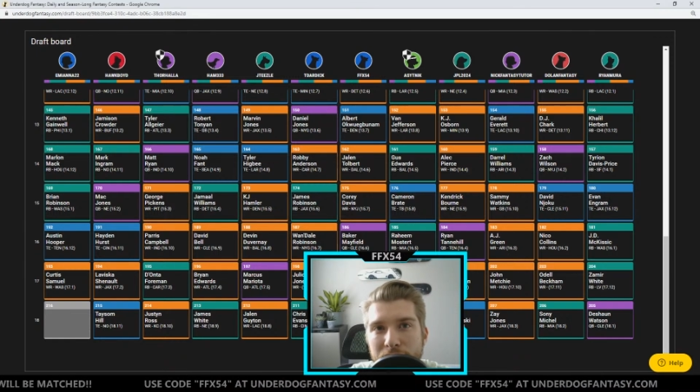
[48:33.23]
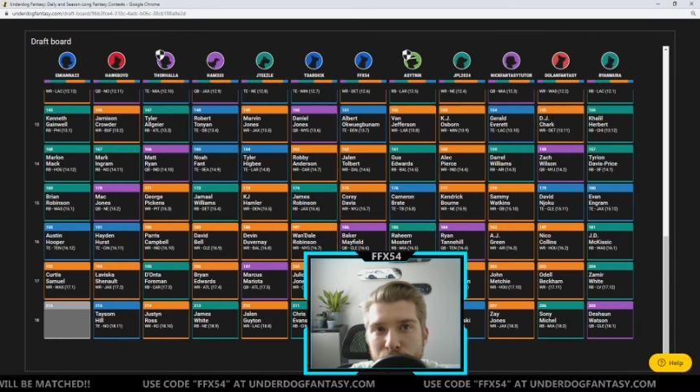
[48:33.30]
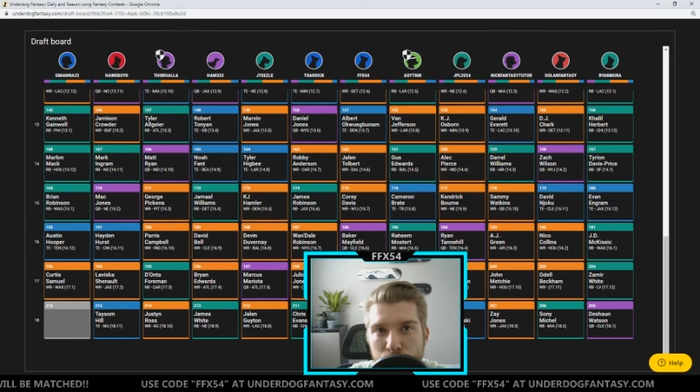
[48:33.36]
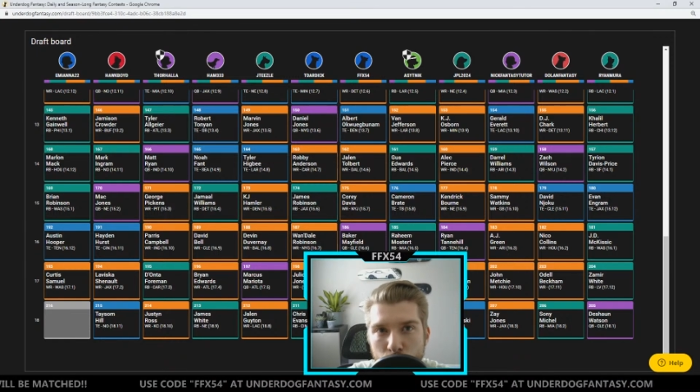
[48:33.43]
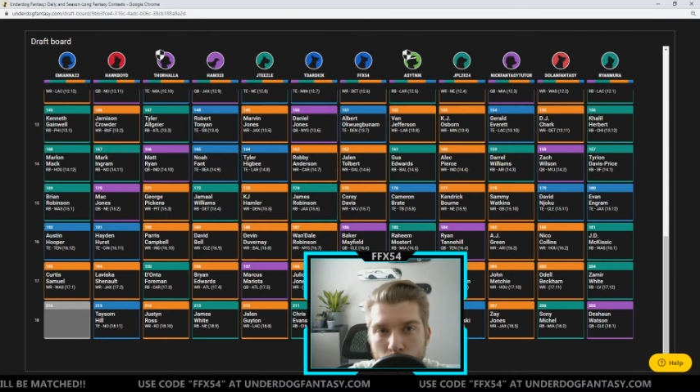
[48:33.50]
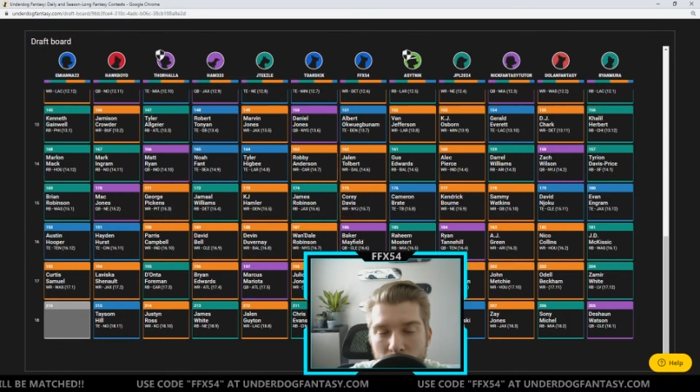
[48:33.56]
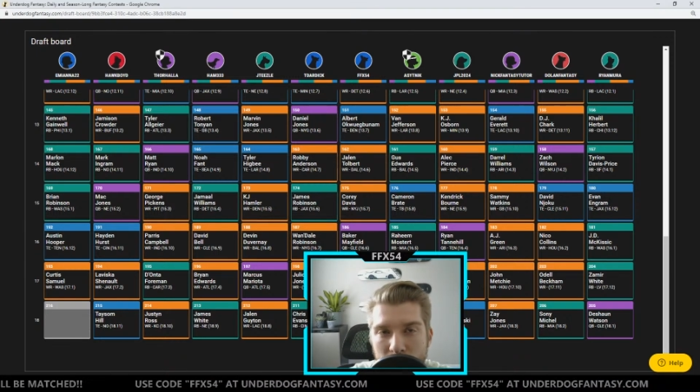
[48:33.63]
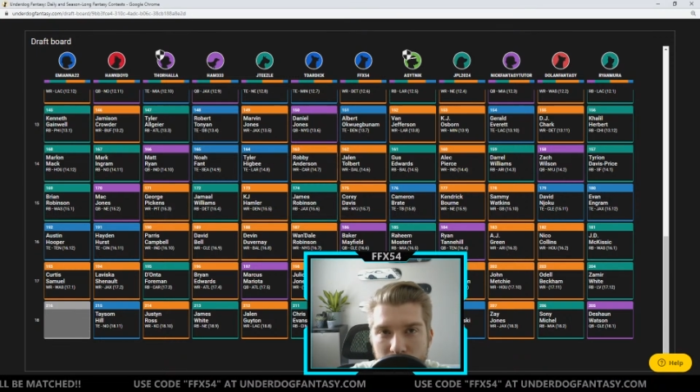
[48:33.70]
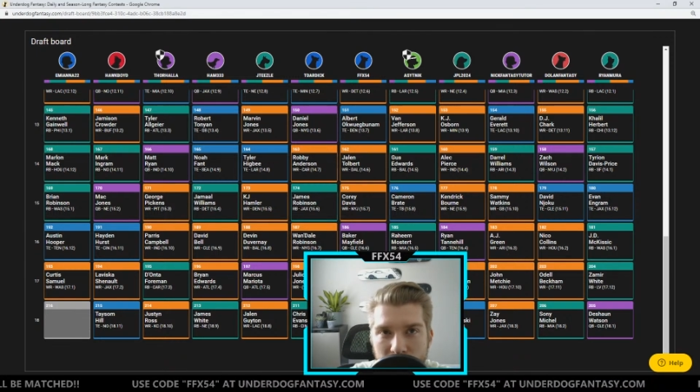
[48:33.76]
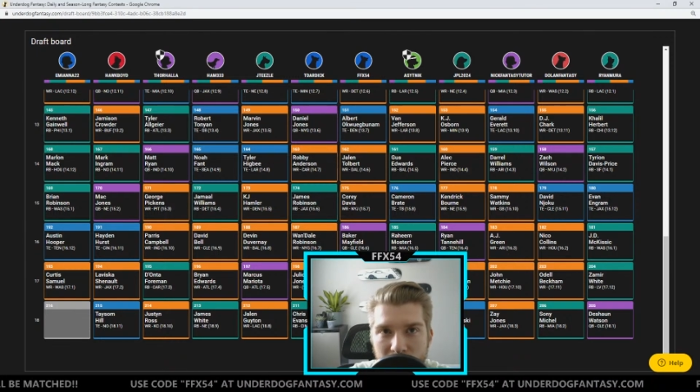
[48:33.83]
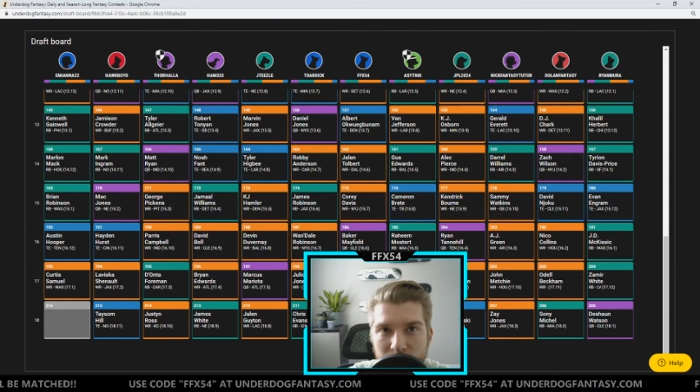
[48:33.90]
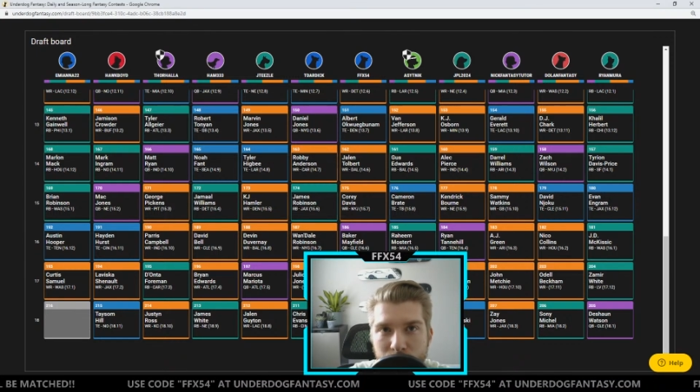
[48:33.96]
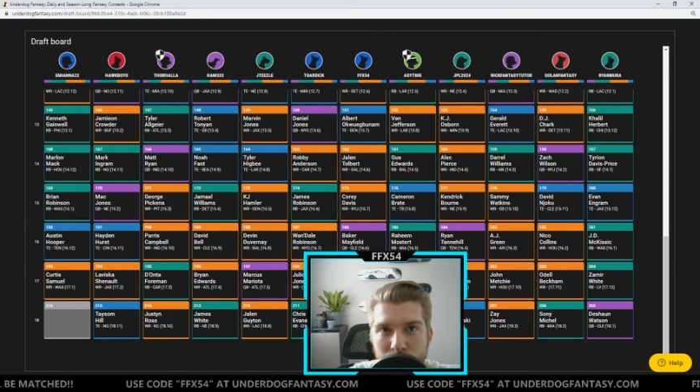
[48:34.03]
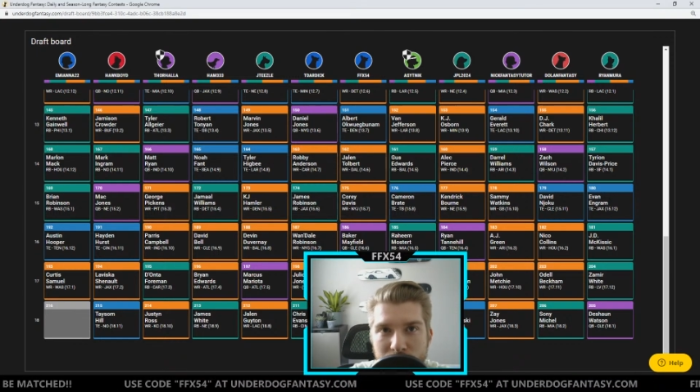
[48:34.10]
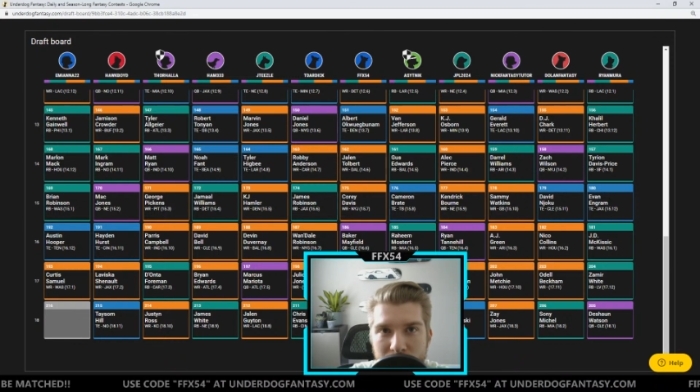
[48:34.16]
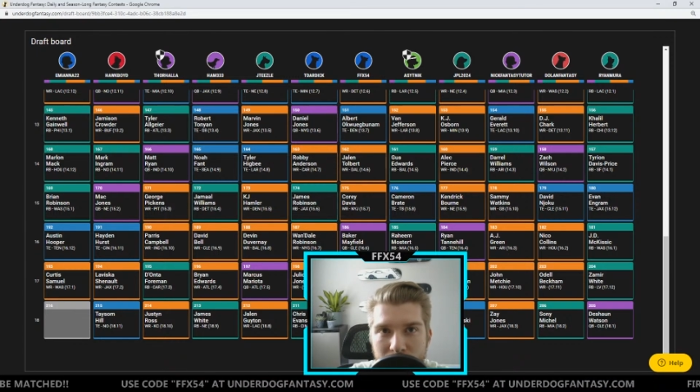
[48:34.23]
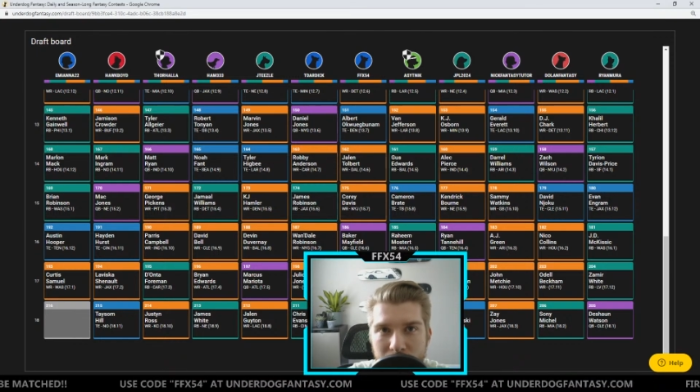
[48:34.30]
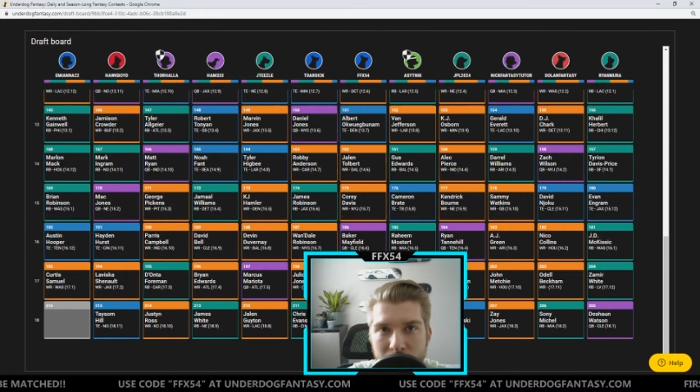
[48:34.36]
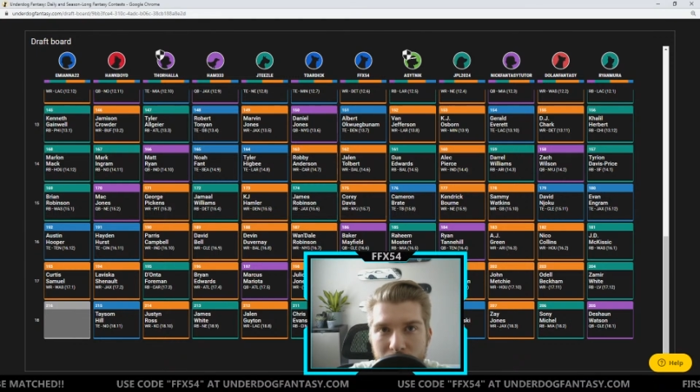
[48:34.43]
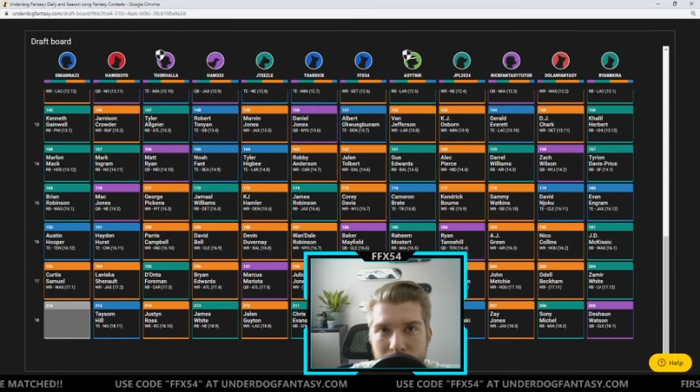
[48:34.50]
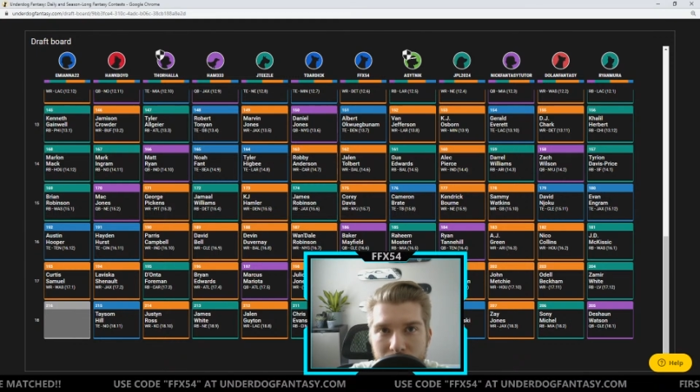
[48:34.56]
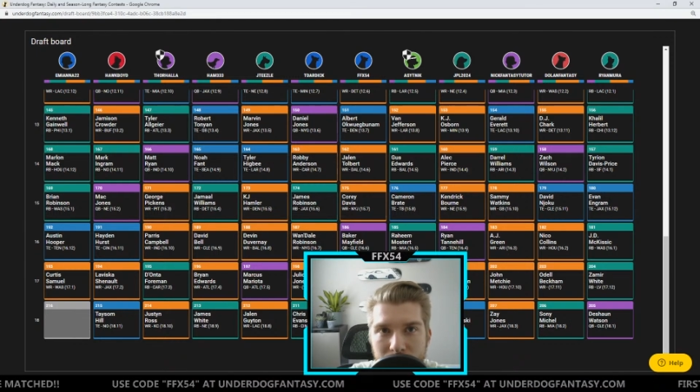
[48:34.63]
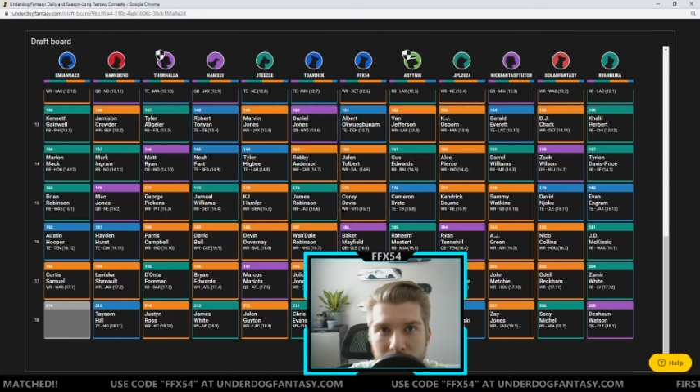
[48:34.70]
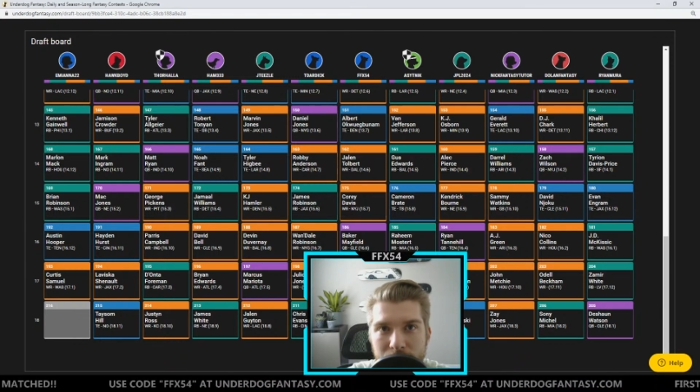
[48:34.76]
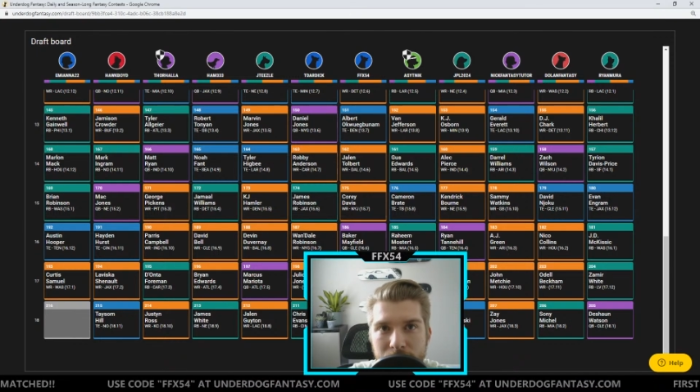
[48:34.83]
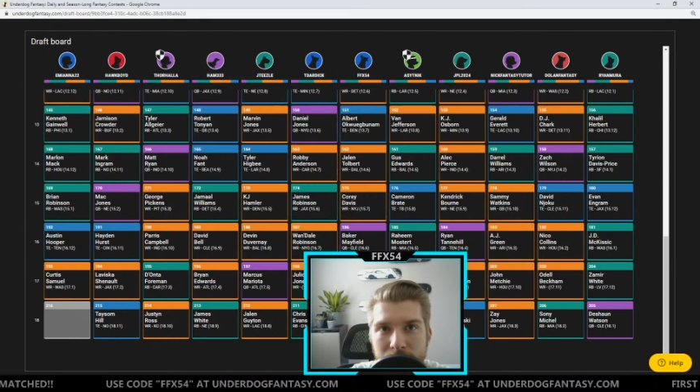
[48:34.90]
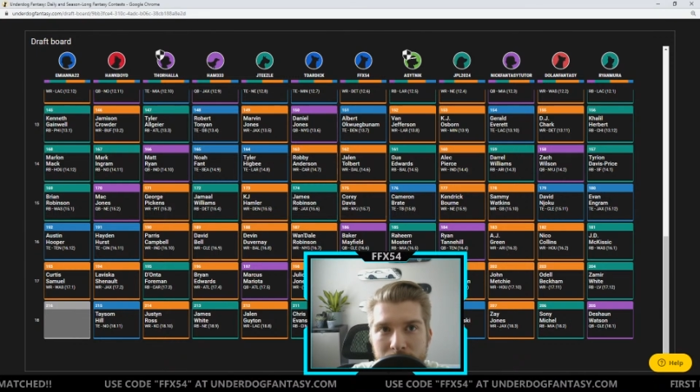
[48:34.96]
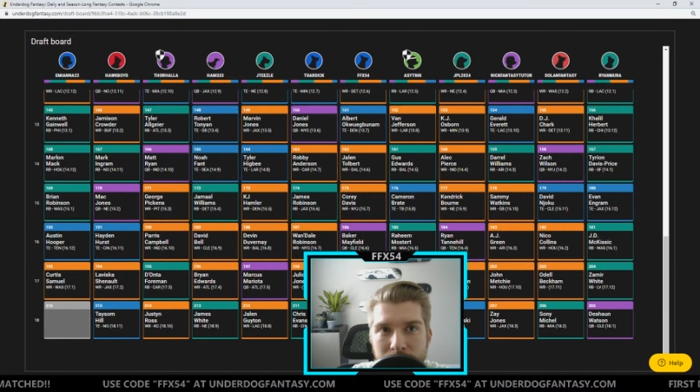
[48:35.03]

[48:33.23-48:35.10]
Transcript: the 25% area.